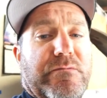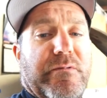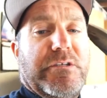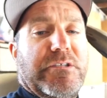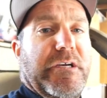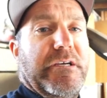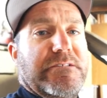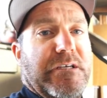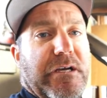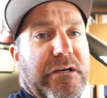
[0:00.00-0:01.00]
Make sure you
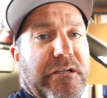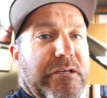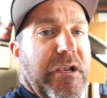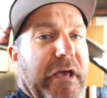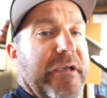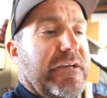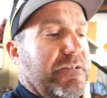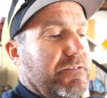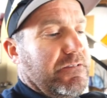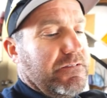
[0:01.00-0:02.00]
guys uh, click like,
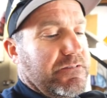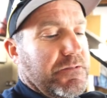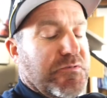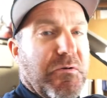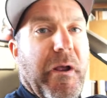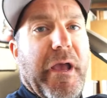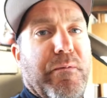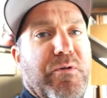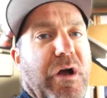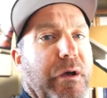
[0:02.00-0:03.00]

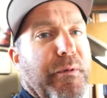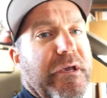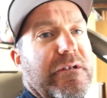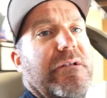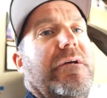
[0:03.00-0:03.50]
subscribe, comment.